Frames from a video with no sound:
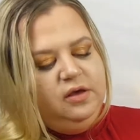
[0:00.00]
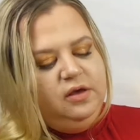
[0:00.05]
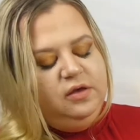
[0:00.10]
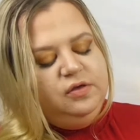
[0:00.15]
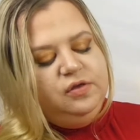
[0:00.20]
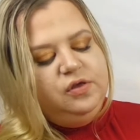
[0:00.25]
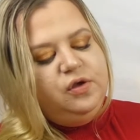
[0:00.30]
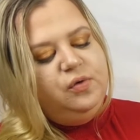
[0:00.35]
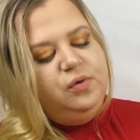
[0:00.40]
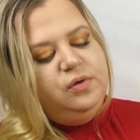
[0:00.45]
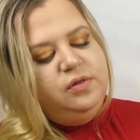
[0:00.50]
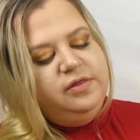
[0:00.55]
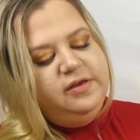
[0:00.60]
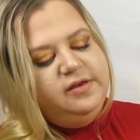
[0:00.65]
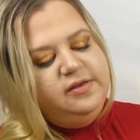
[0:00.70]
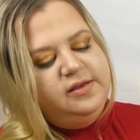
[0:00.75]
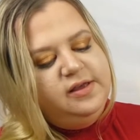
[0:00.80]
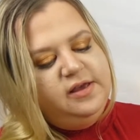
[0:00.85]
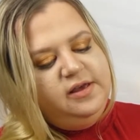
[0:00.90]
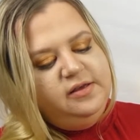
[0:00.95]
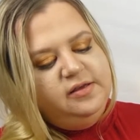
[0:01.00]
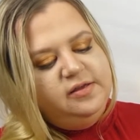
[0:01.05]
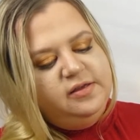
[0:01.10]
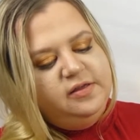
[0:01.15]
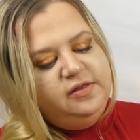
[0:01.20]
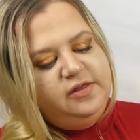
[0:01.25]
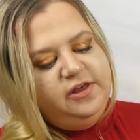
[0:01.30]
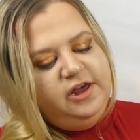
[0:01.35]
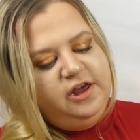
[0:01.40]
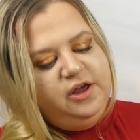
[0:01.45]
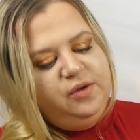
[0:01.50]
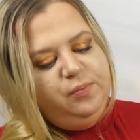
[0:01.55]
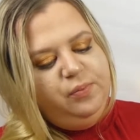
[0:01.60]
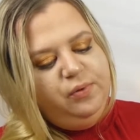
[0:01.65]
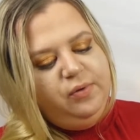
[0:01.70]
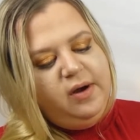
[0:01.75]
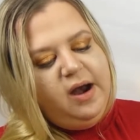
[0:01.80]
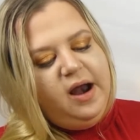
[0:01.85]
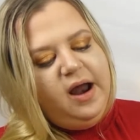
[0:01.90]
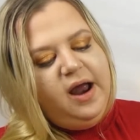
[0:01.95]
So this is the
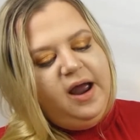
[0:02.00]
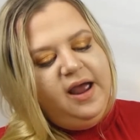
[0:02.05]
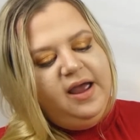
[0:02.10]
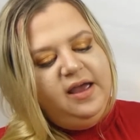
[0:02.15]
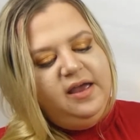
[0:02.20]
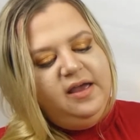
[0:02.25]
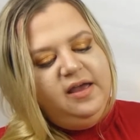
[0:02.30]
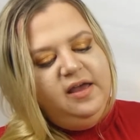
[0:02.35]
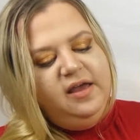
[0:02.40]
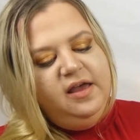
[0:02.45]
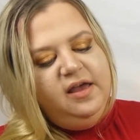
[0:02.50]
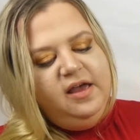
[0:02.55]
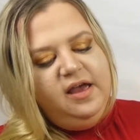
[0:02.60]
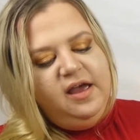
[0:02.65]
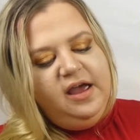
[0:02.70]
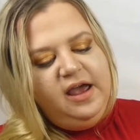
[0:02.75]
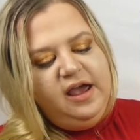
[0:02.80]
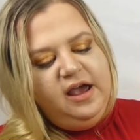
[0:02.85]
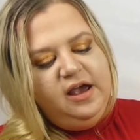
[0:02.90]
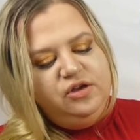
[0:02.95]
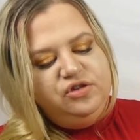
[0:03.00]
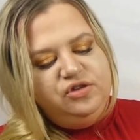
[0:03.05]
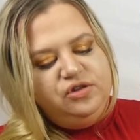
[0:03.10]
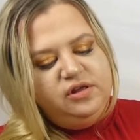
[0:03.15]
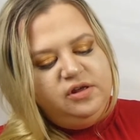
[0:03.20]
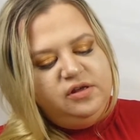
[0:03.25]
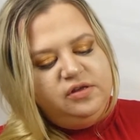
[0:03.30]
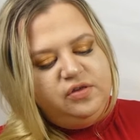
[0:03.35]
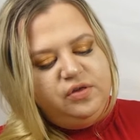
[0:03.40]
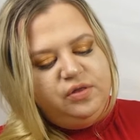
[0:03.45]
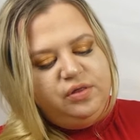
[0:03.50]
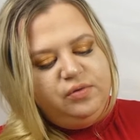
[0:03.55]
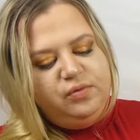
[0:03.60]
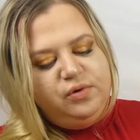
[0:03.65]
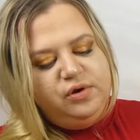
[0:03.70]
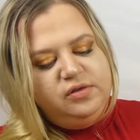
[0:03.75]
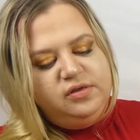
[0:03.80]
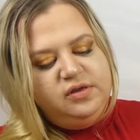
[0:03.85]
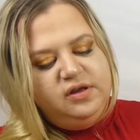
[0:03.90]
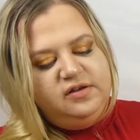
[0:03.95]
Pry Ageless
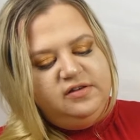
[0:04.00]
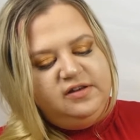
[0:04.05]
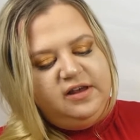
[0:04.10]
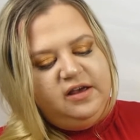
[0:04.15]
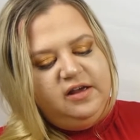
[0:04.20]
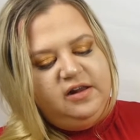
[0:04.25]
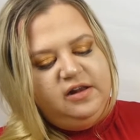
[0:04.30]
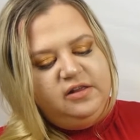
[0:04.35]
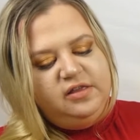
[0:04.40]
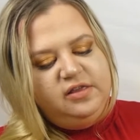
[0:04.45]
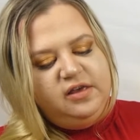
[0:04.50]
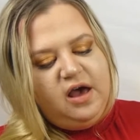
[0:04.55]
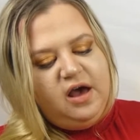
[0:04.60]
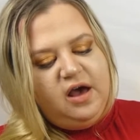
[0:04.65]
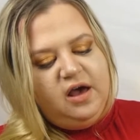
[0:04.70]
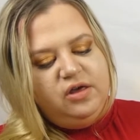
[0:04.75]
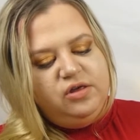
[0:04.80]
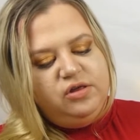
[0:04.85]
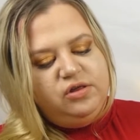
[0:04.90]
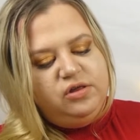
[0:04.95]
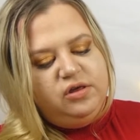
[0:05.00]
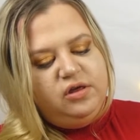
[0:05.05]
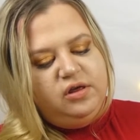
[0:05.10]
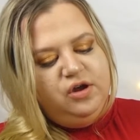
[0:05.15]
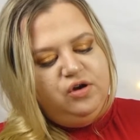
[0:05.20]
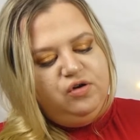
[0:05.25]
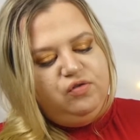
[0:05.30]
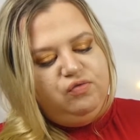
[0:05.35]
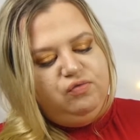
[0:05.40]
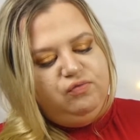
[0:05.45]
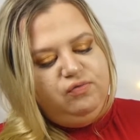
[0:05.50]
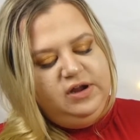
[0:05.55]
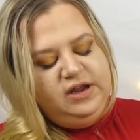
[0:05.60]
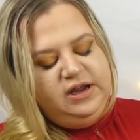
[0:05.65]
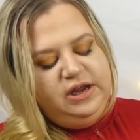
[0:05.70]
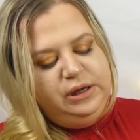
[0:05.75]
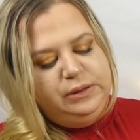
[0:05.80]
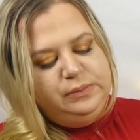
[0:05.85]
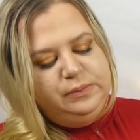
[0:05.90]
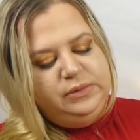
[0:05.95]
Throat and Décolletage
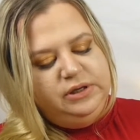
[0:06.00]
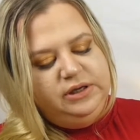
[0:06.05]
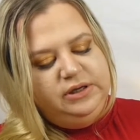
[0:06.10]
Cream.